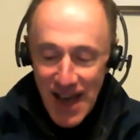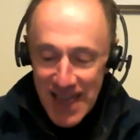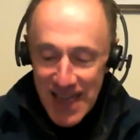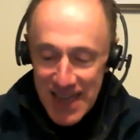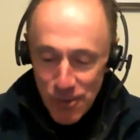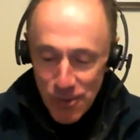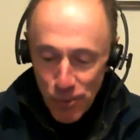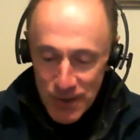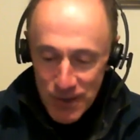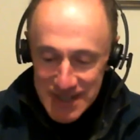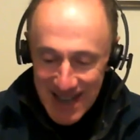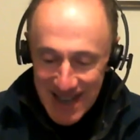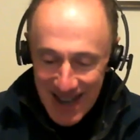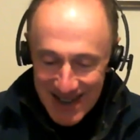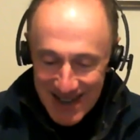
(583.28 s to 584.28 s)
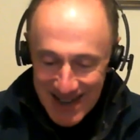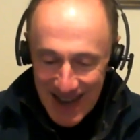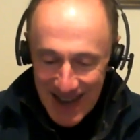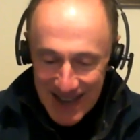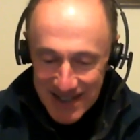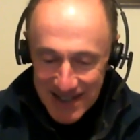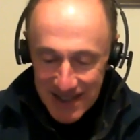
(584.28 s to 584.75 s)
it was a
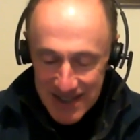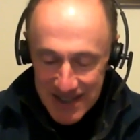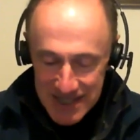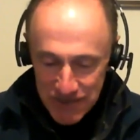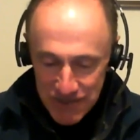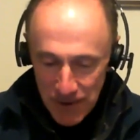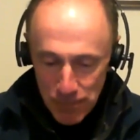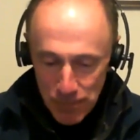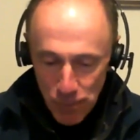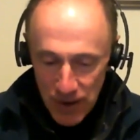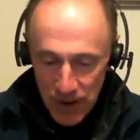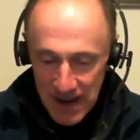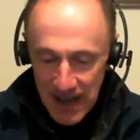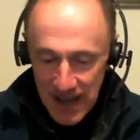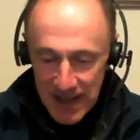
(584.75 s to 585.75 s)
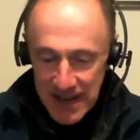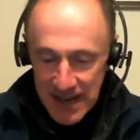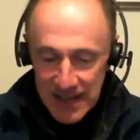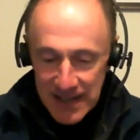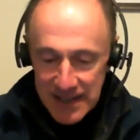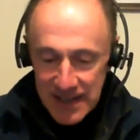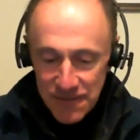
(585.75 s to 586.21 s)
night, this February 9,
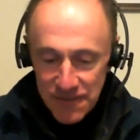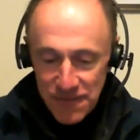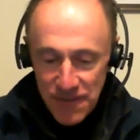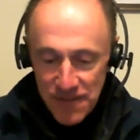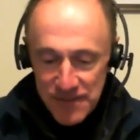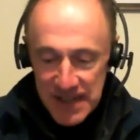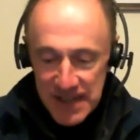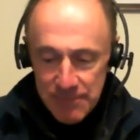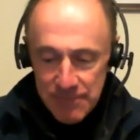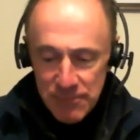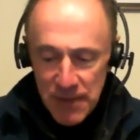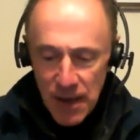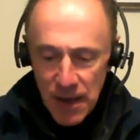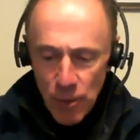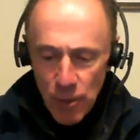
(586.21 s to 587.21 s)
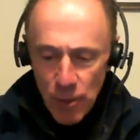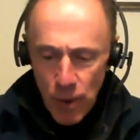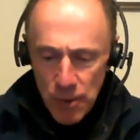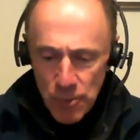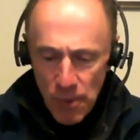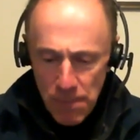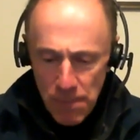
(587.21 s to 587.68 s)
1950,
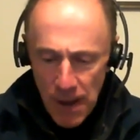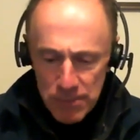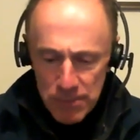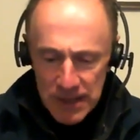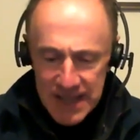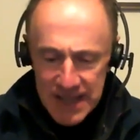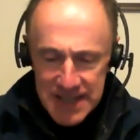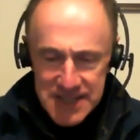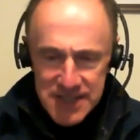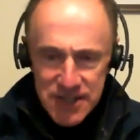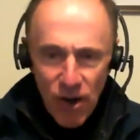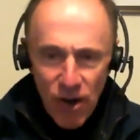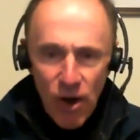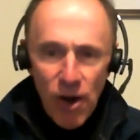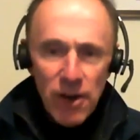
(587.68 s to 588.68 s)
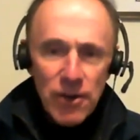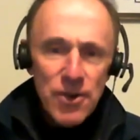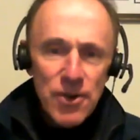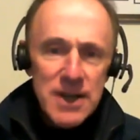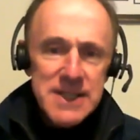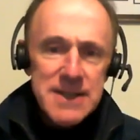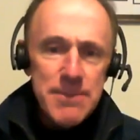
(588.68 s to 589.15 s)
when Republicans all
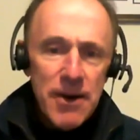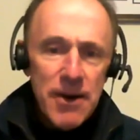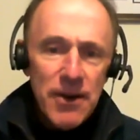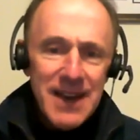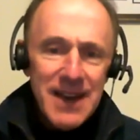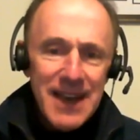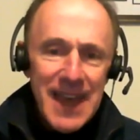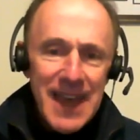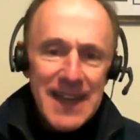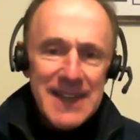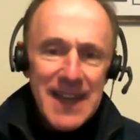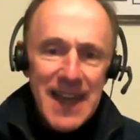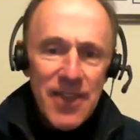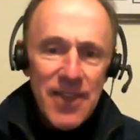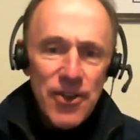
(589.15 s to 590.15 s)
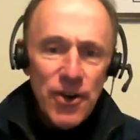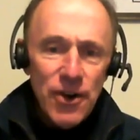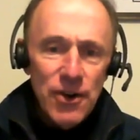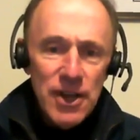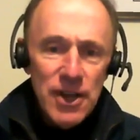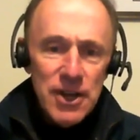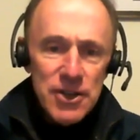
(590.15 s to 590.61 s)
across America get
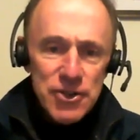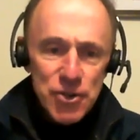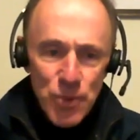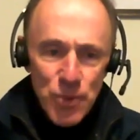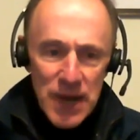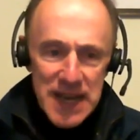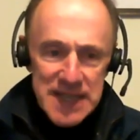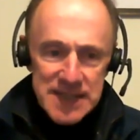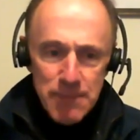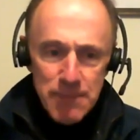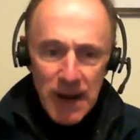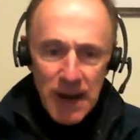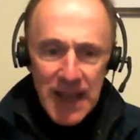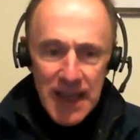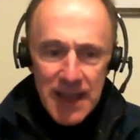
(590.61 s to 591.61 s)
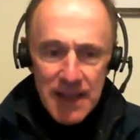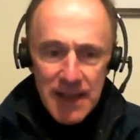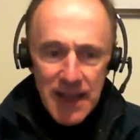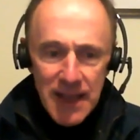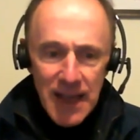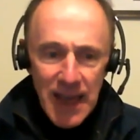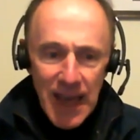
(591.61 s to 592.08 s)
together to raise money
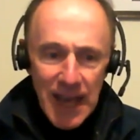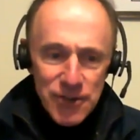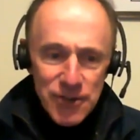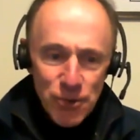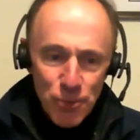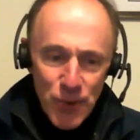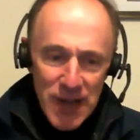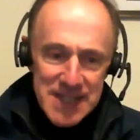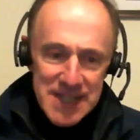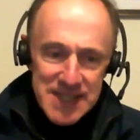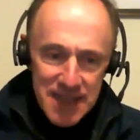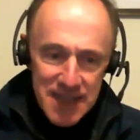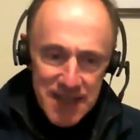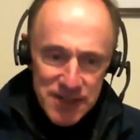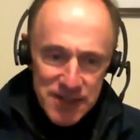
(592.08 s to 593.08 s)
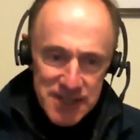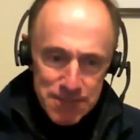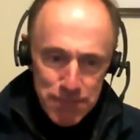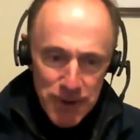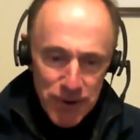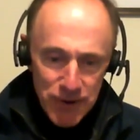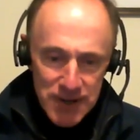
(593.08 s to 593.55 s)
and to raise their
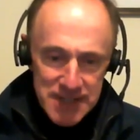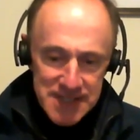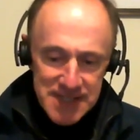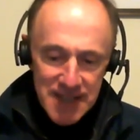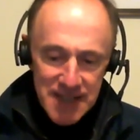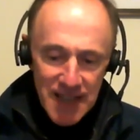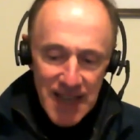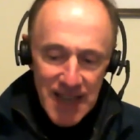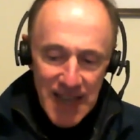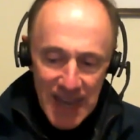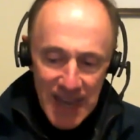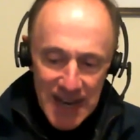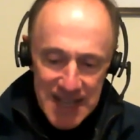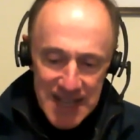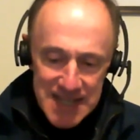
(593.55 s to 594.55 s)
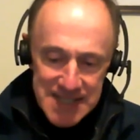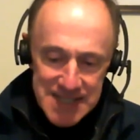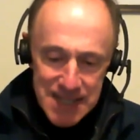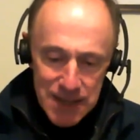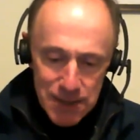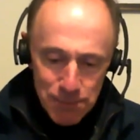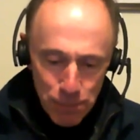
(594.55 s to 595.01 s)
spirits. It is
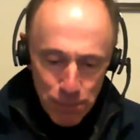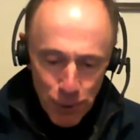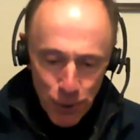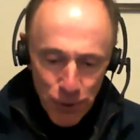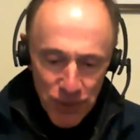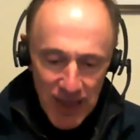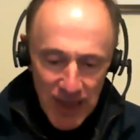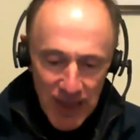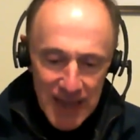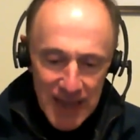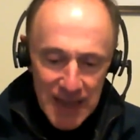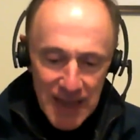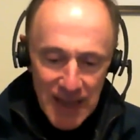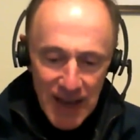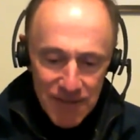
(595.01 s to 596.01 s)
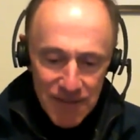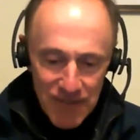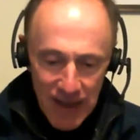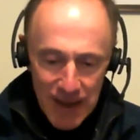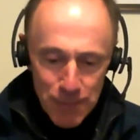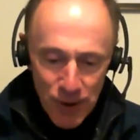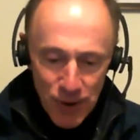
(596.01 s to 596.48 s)
the birthday of
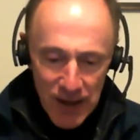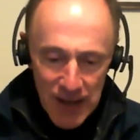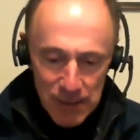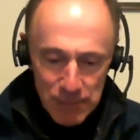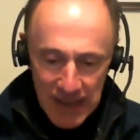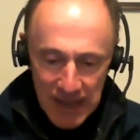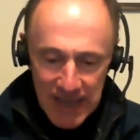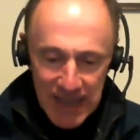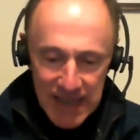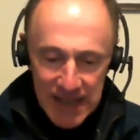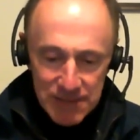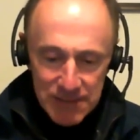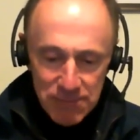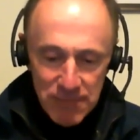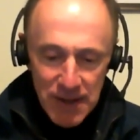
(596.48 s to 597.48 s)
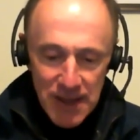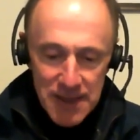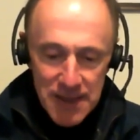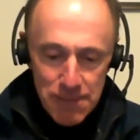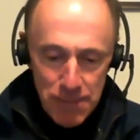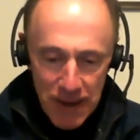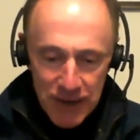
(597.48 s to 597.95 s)
Abraham Lincoln,
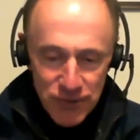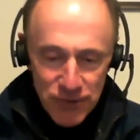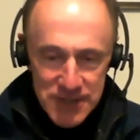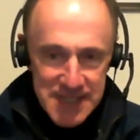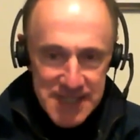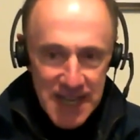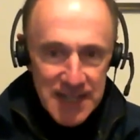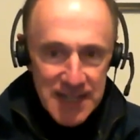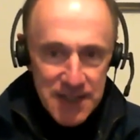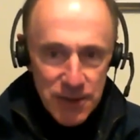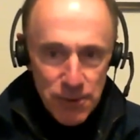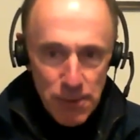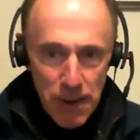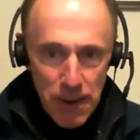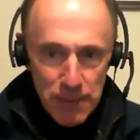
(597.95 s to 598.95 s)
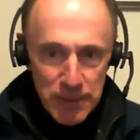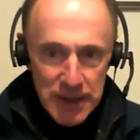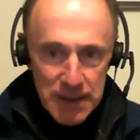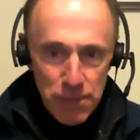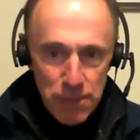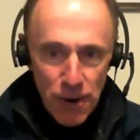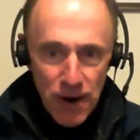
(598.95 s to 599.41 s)
the patron saint of the
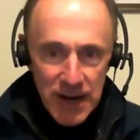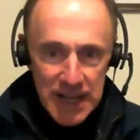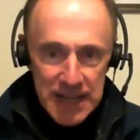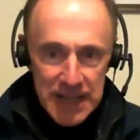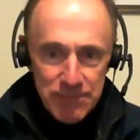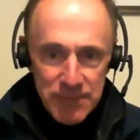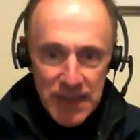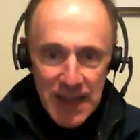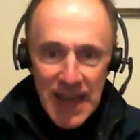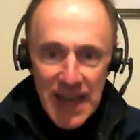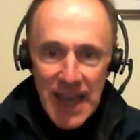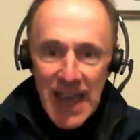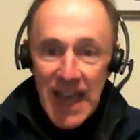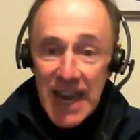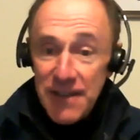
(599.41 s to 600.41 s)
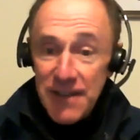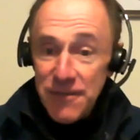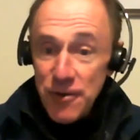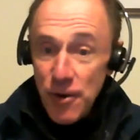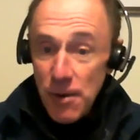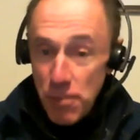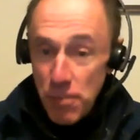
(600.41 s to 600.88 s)
Republican Party. And if
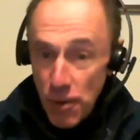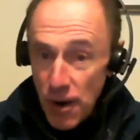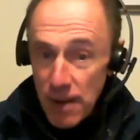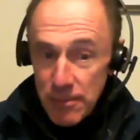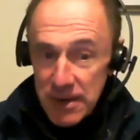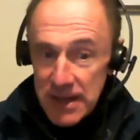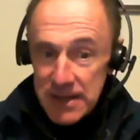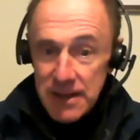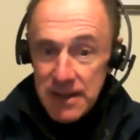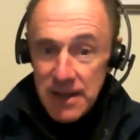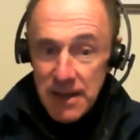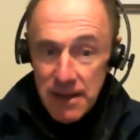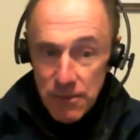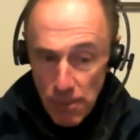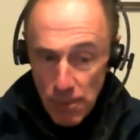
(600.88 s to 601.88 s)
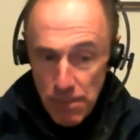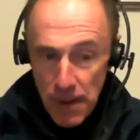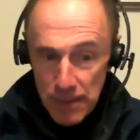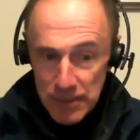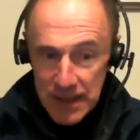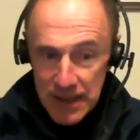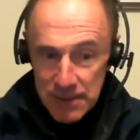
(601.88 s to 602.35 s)
you're a prominent
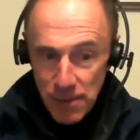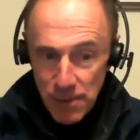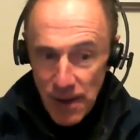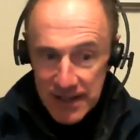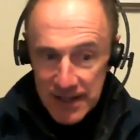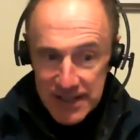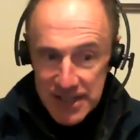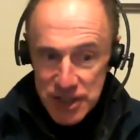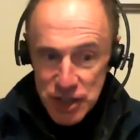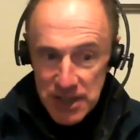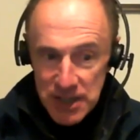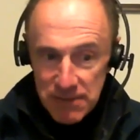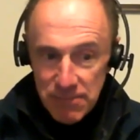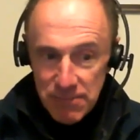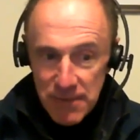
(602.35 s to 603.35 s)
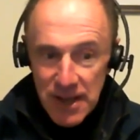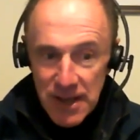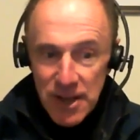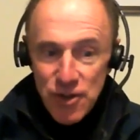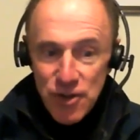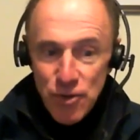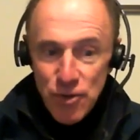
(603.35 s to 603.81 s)
Republican politician,
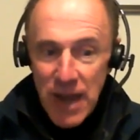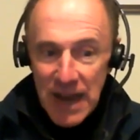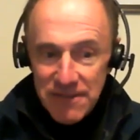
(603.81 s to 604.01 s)
you get